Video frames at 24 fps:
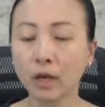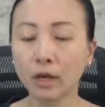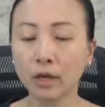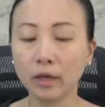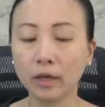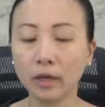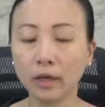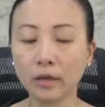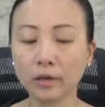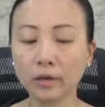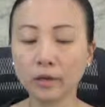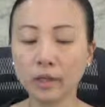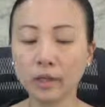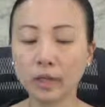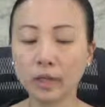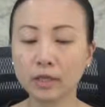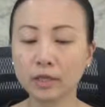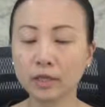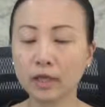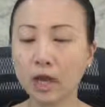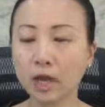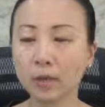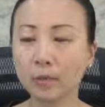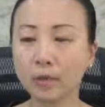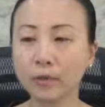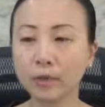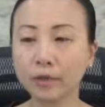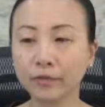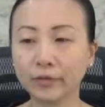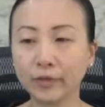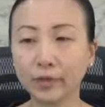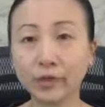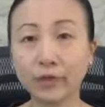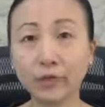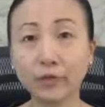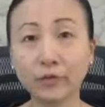Here's an example of
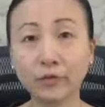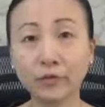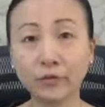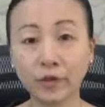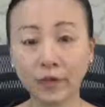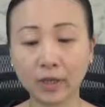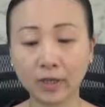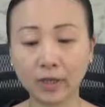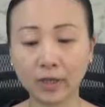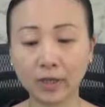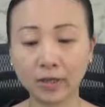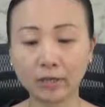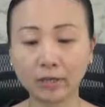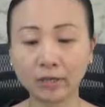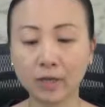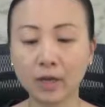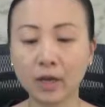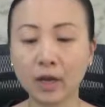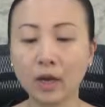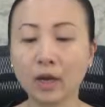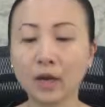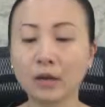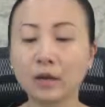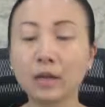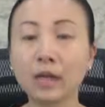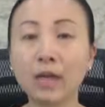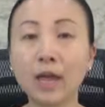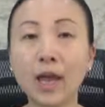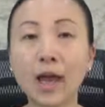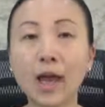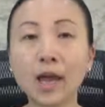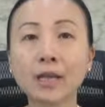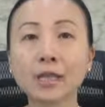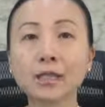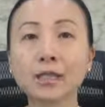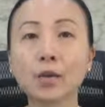a good figure. The
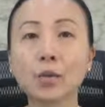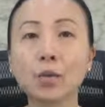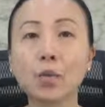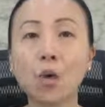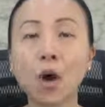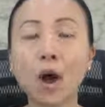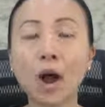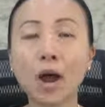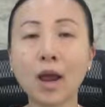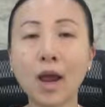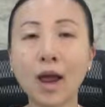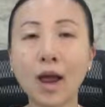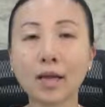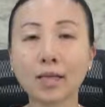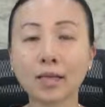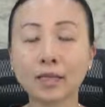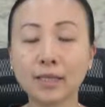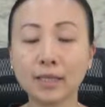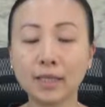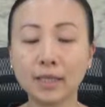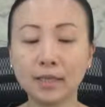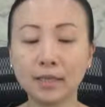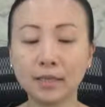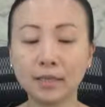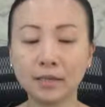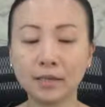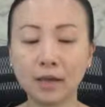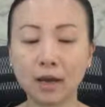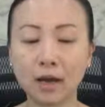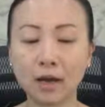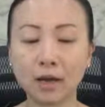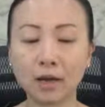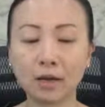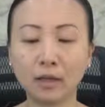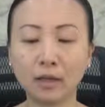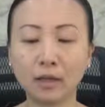X and Y axes
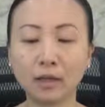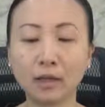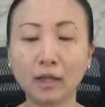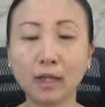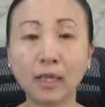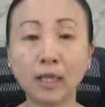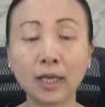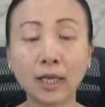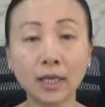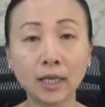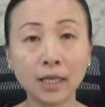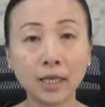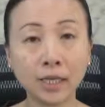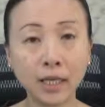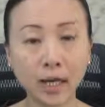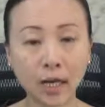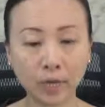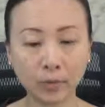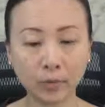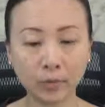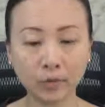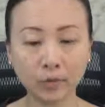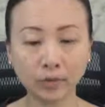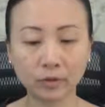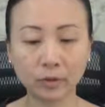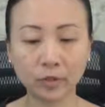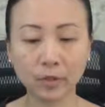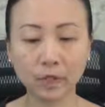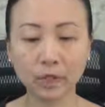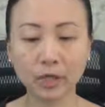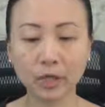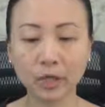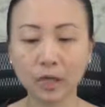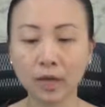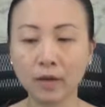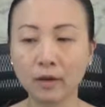are clearly labeled.
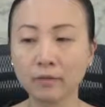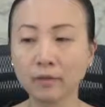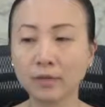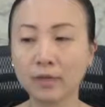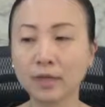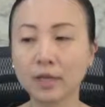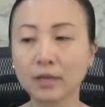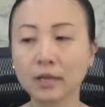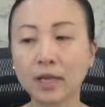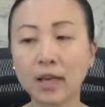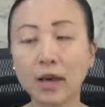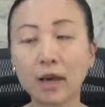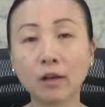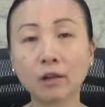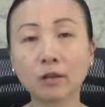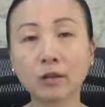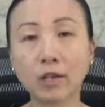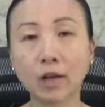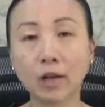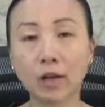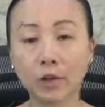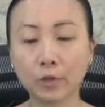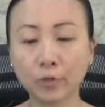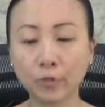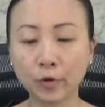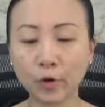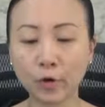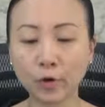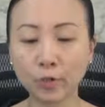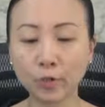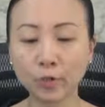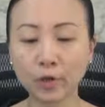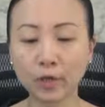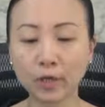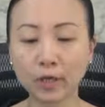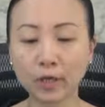The scales are
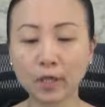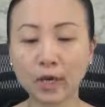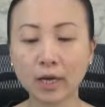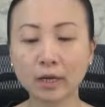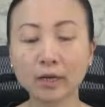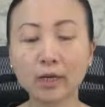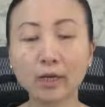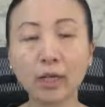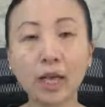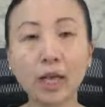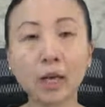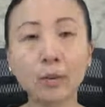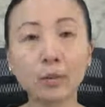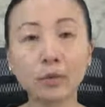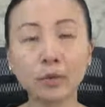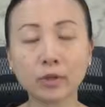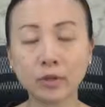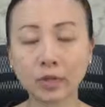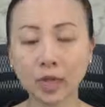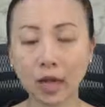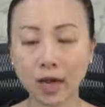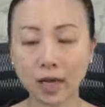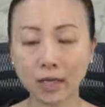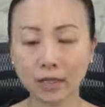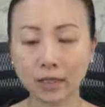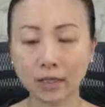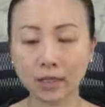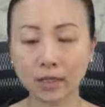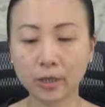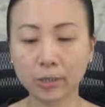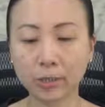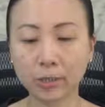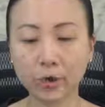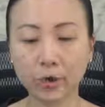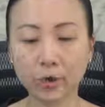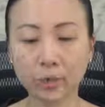appropriate and the label size is
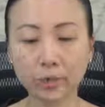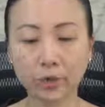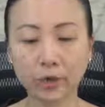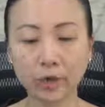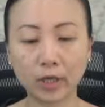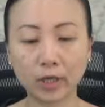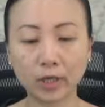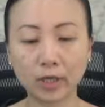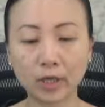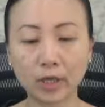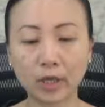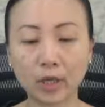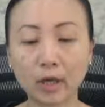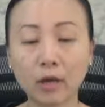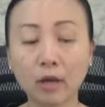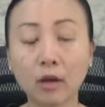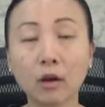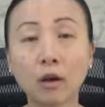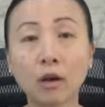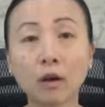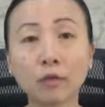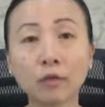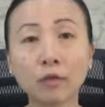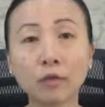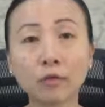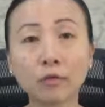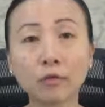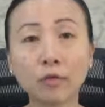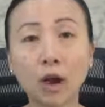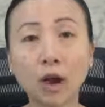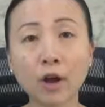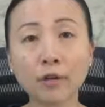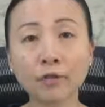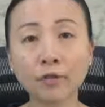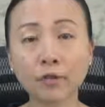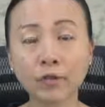appropriate. The
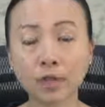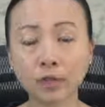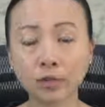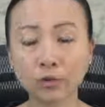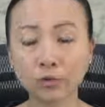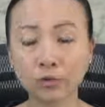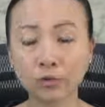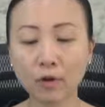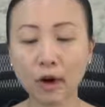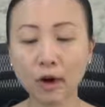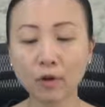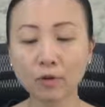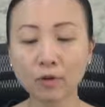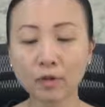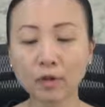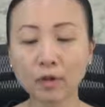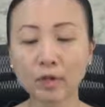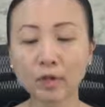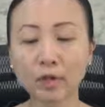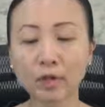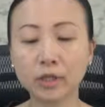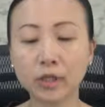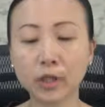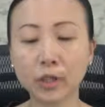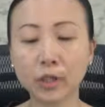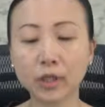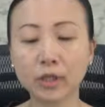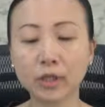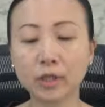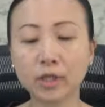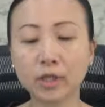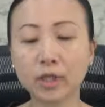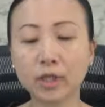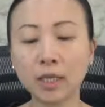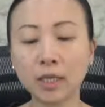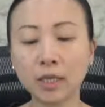graph is uncrowded, so
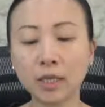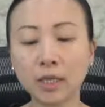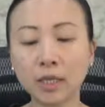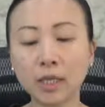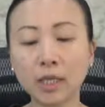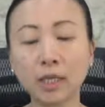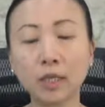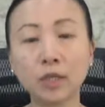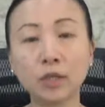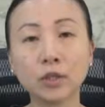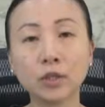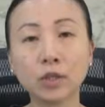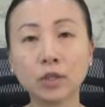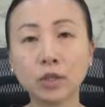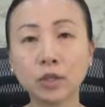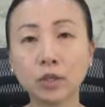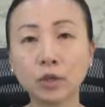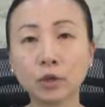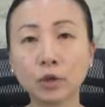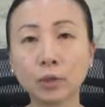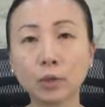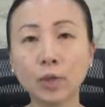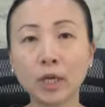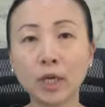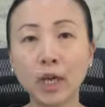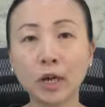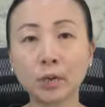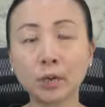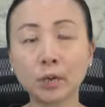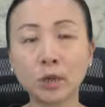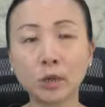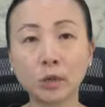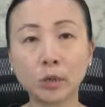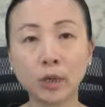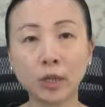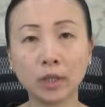it's easy to discriminate
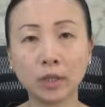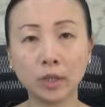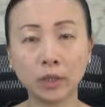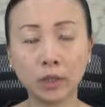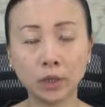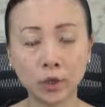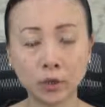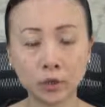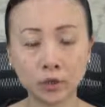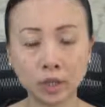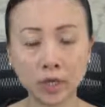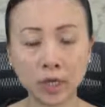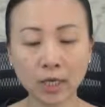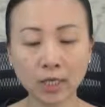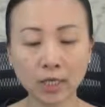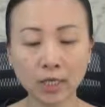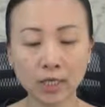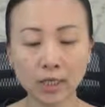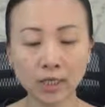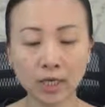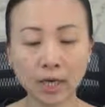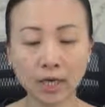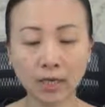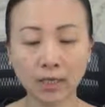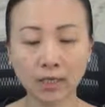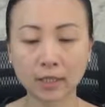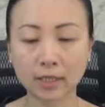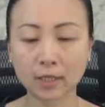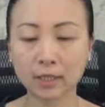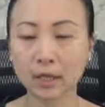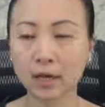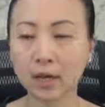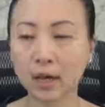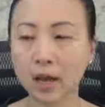between the two data sets.